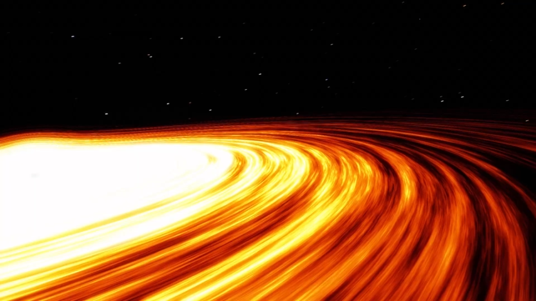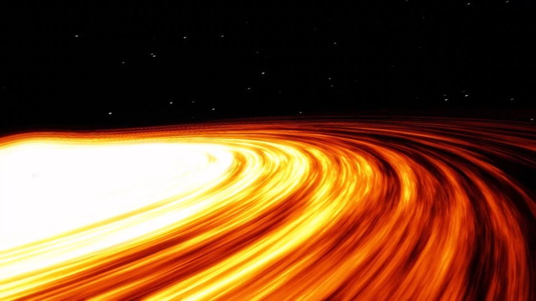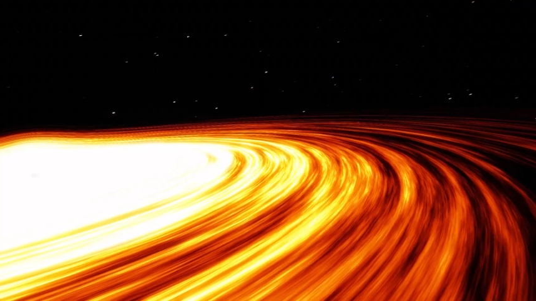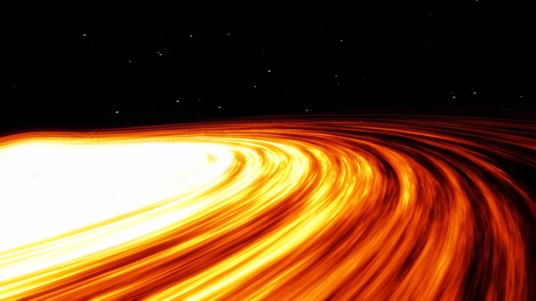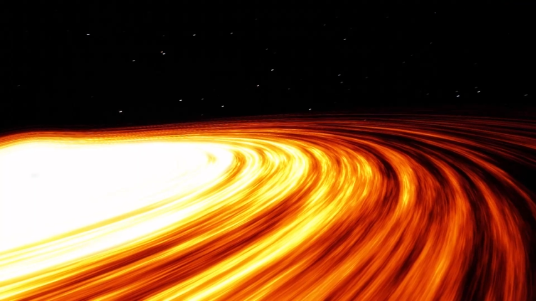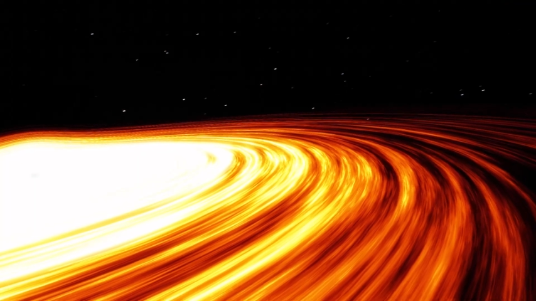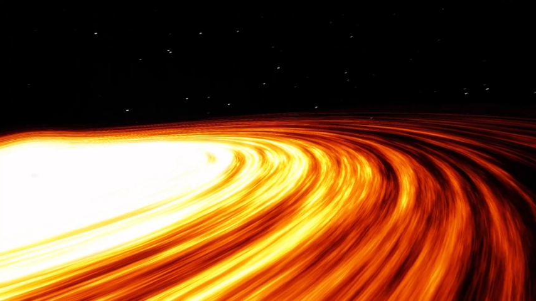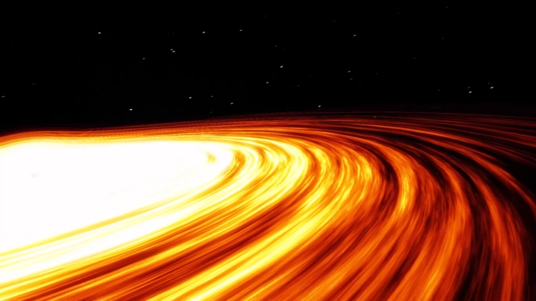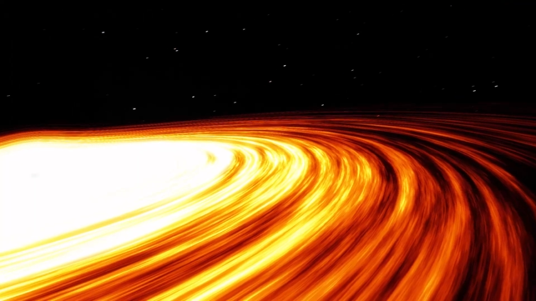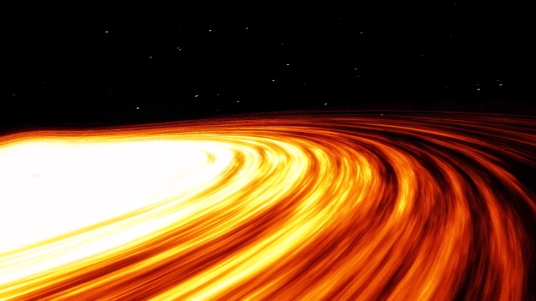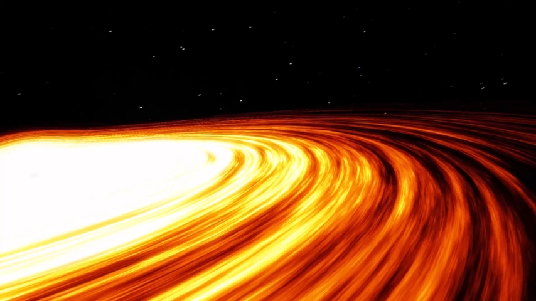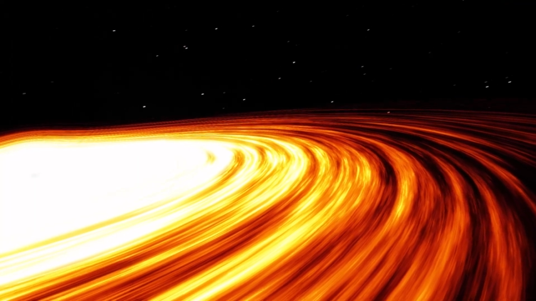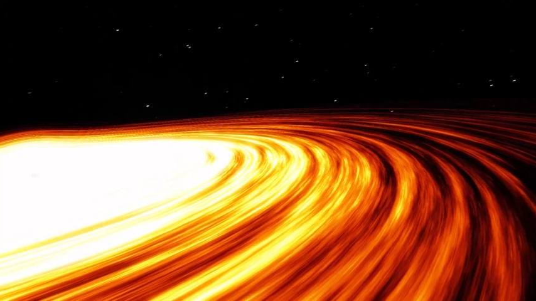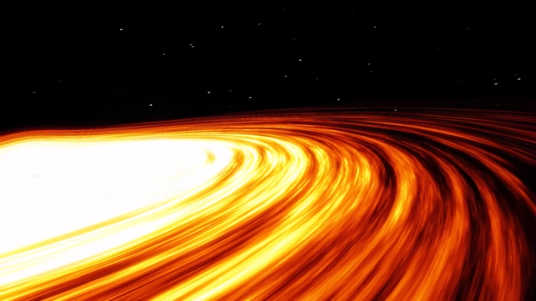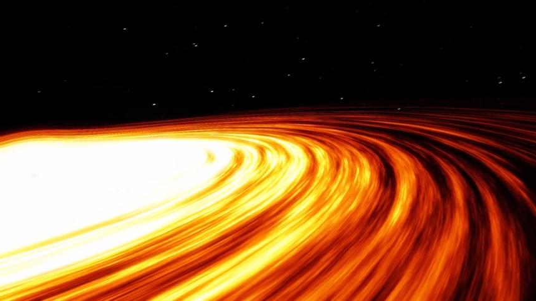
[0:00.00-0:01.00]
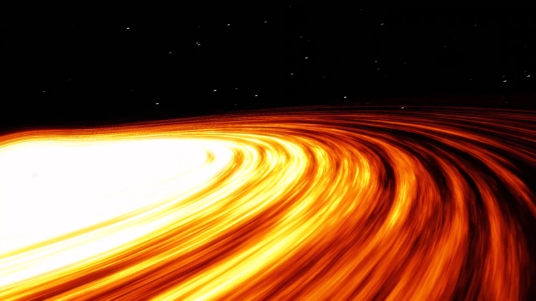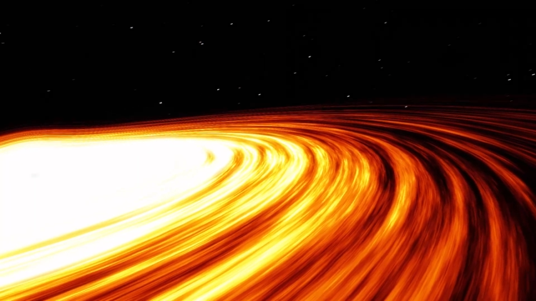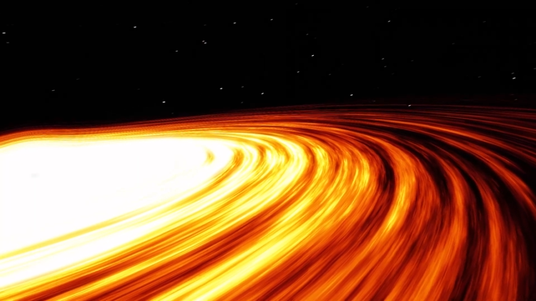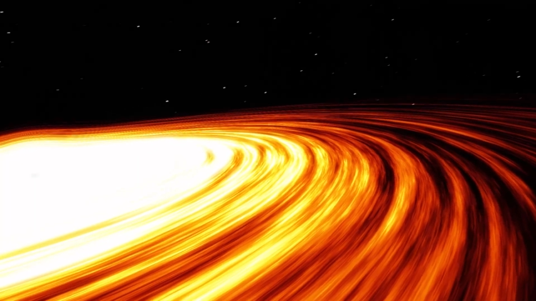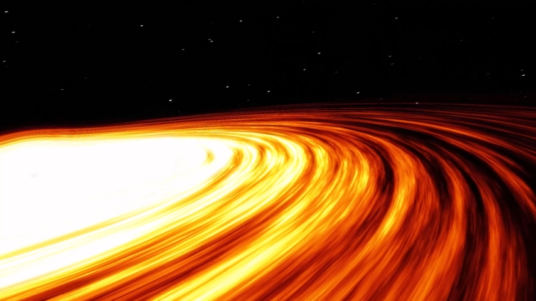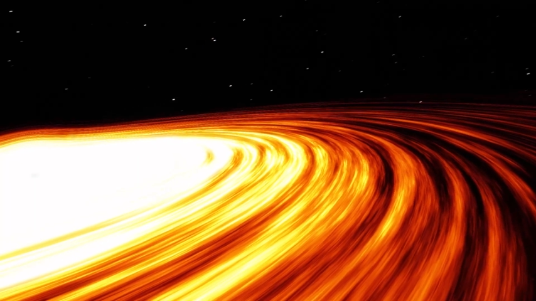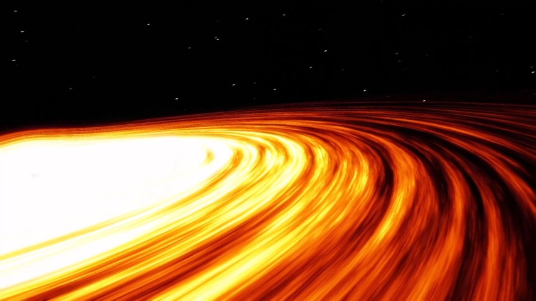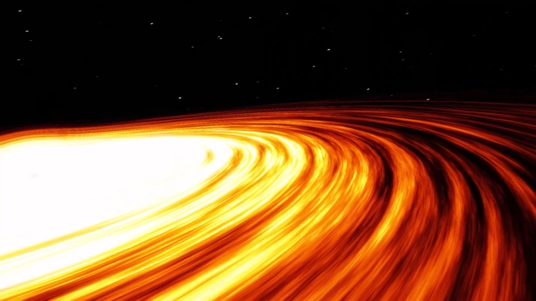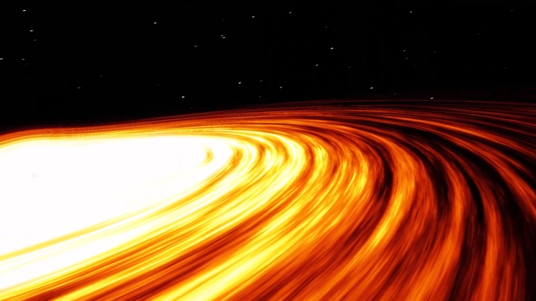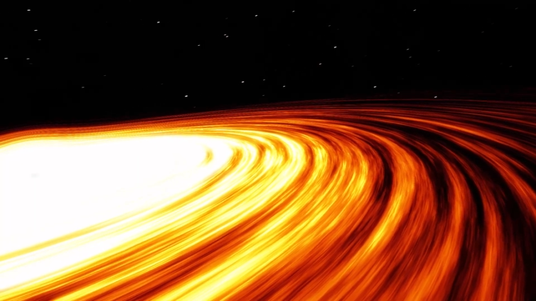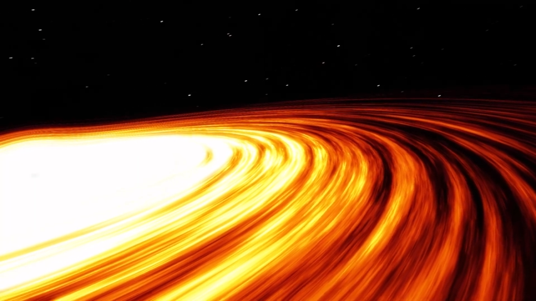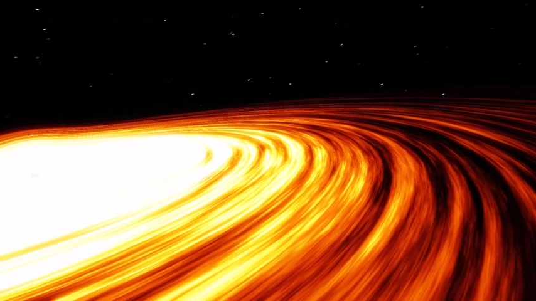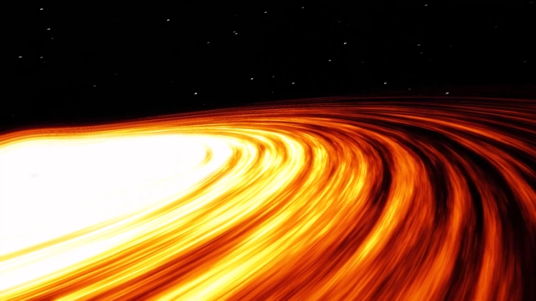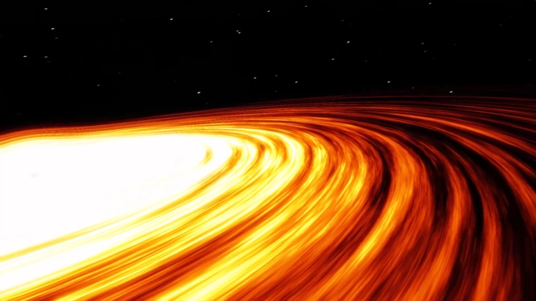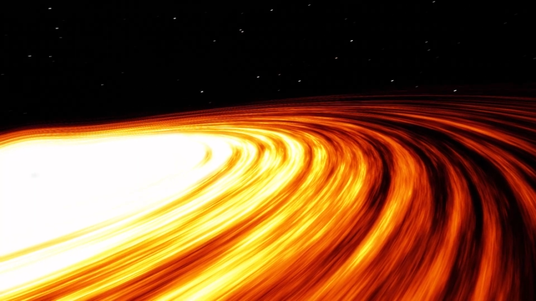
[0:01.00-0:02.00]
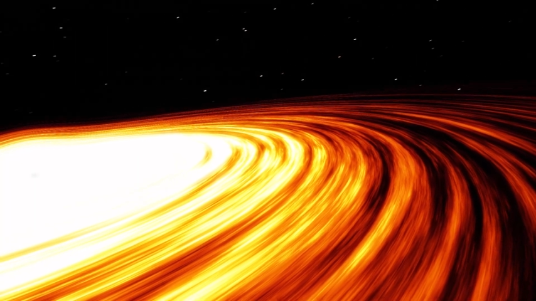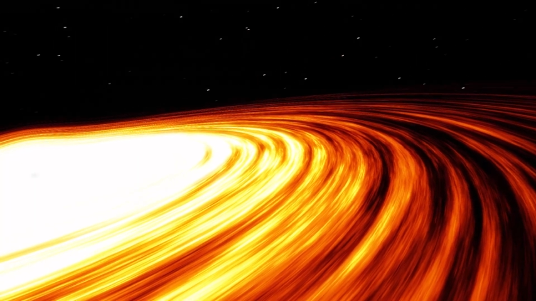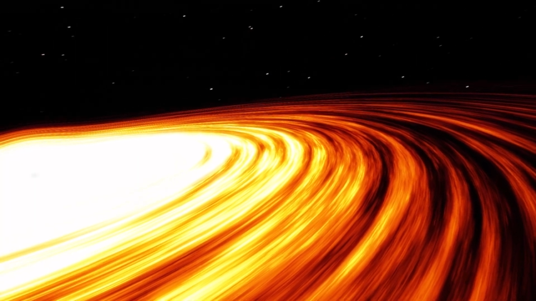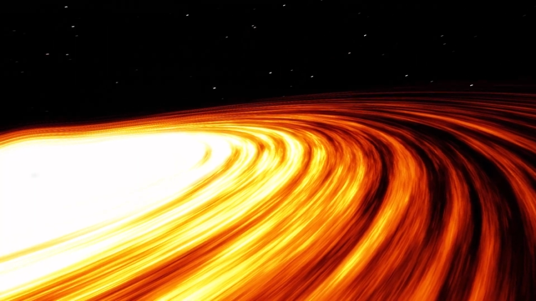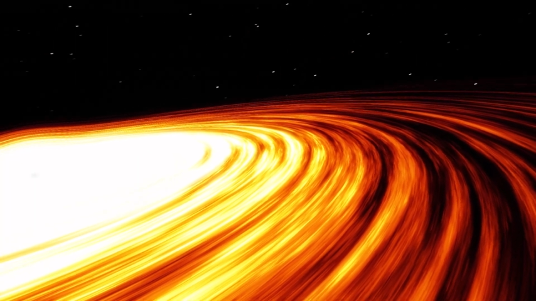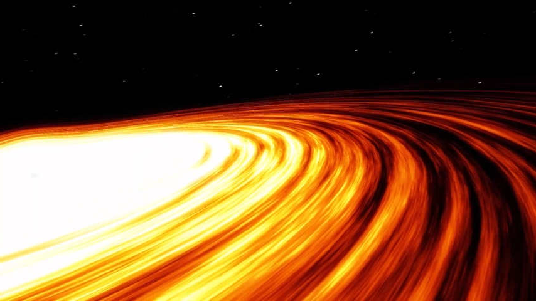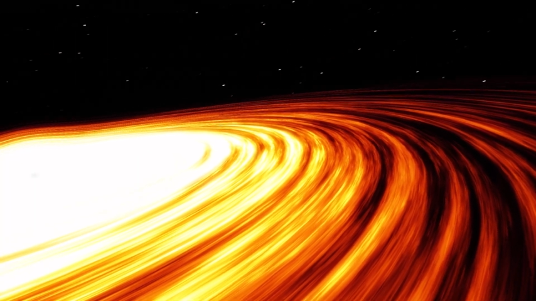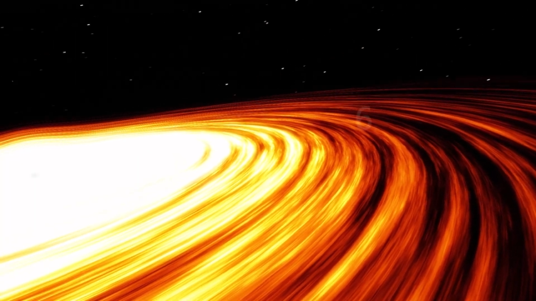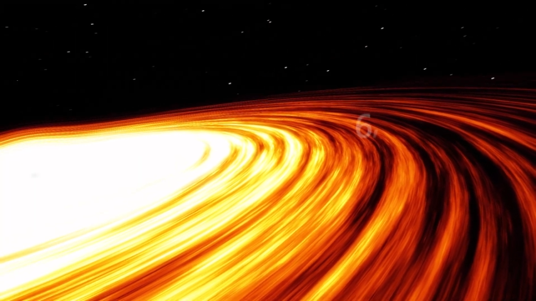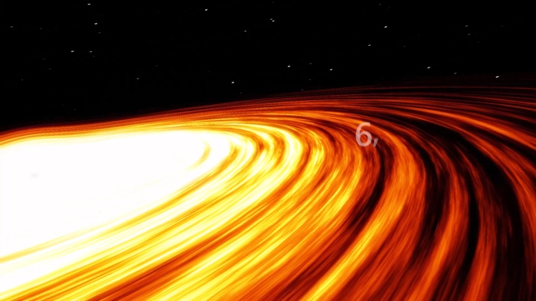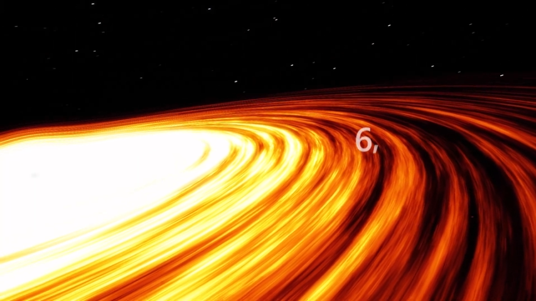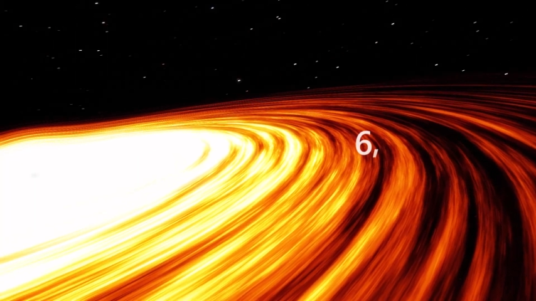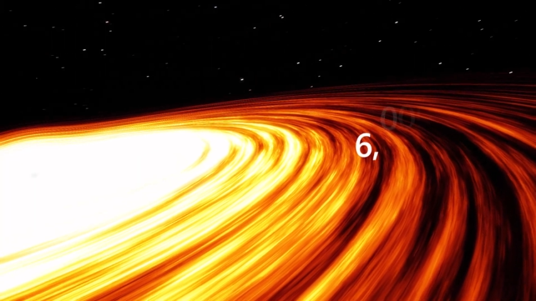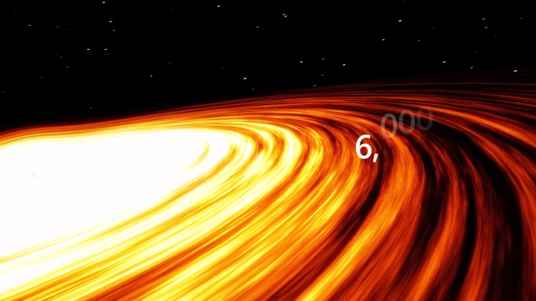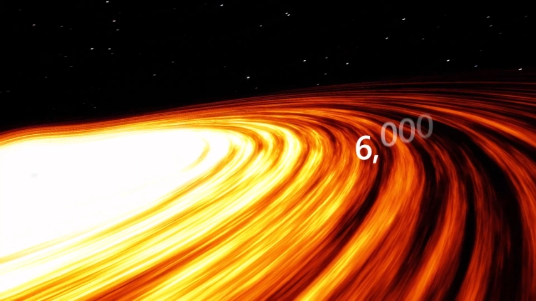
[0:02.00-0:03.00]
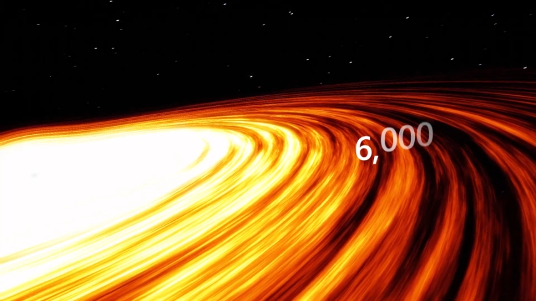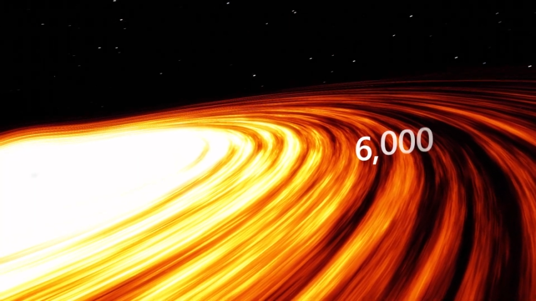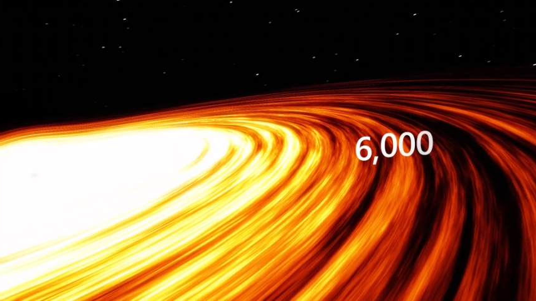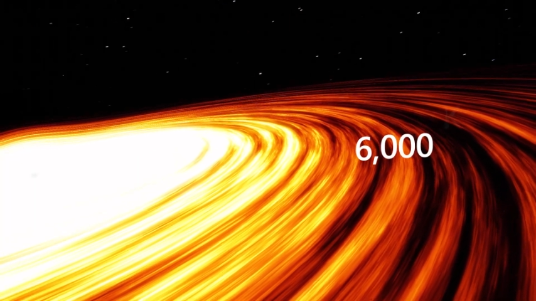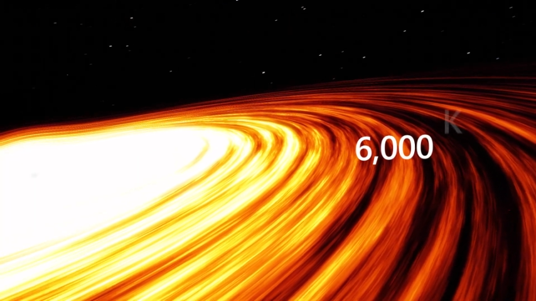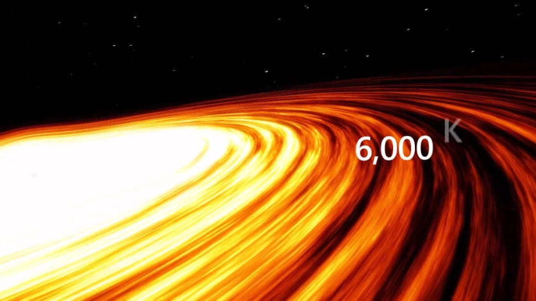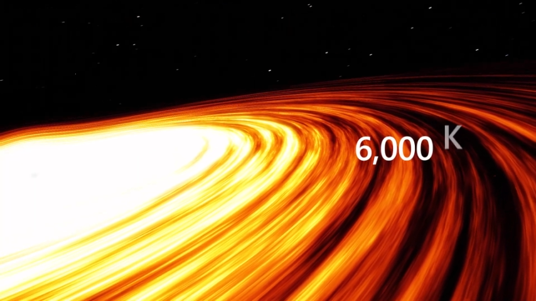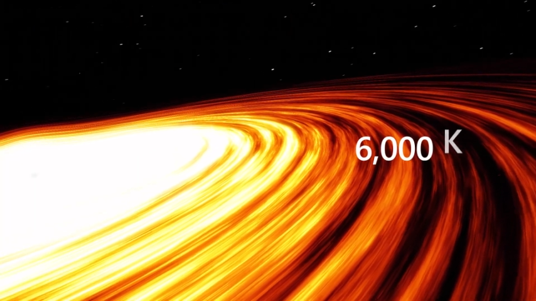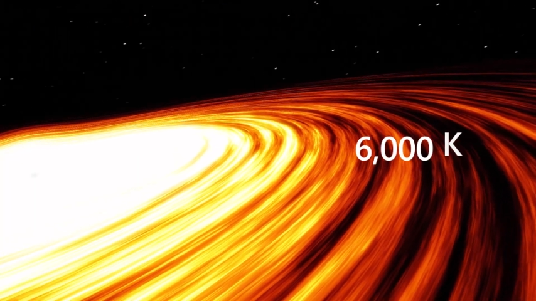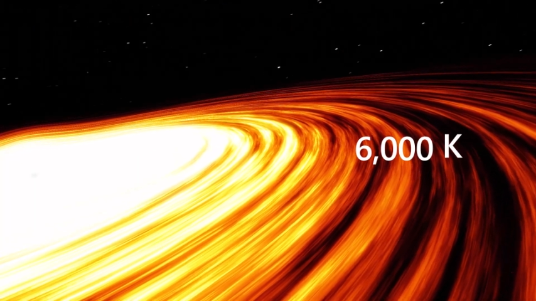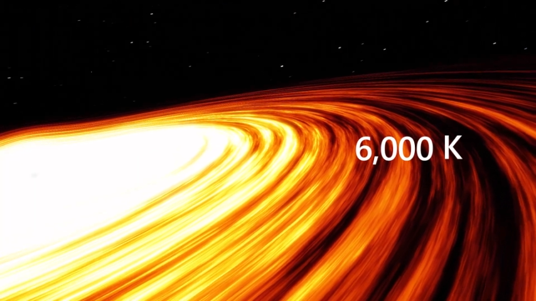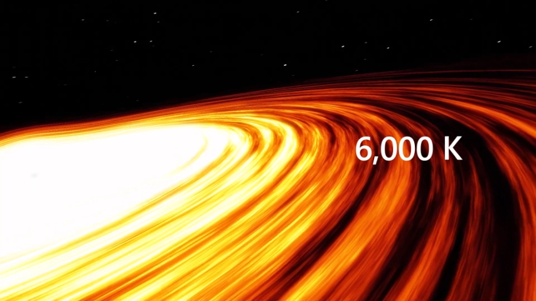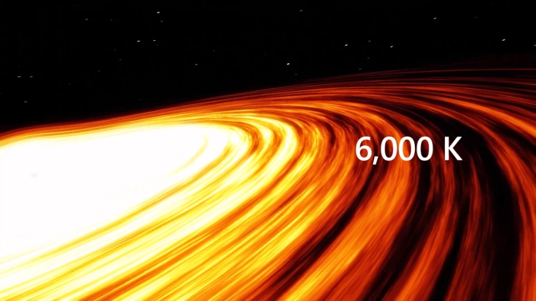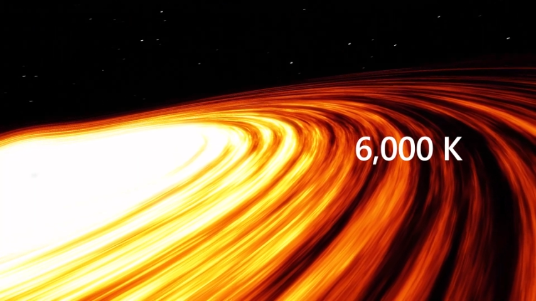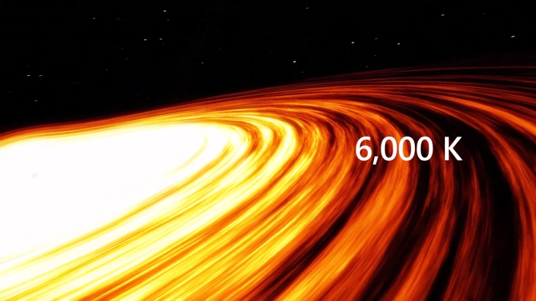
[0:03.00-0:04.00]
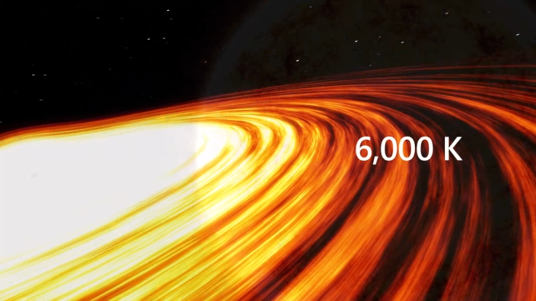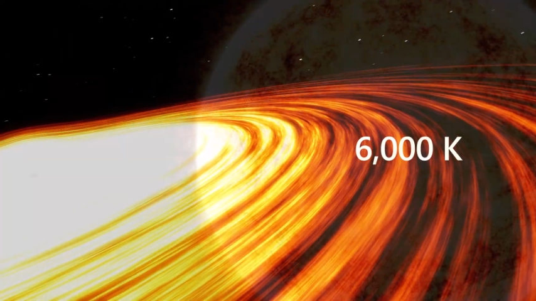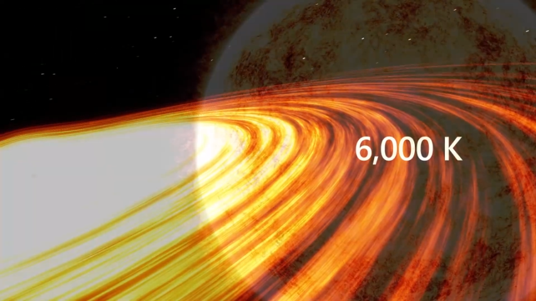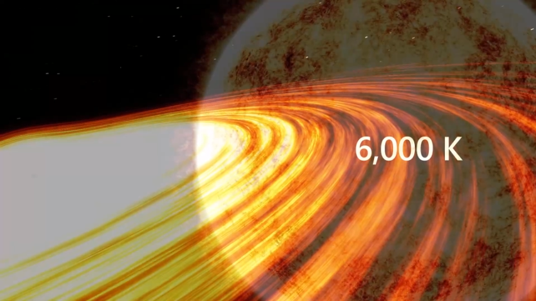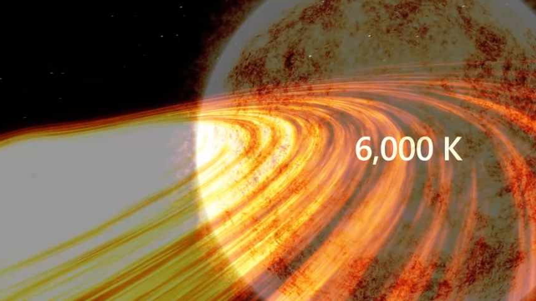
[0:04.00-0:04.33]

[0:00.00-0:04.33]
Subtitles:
Nobody's mouth can be seen.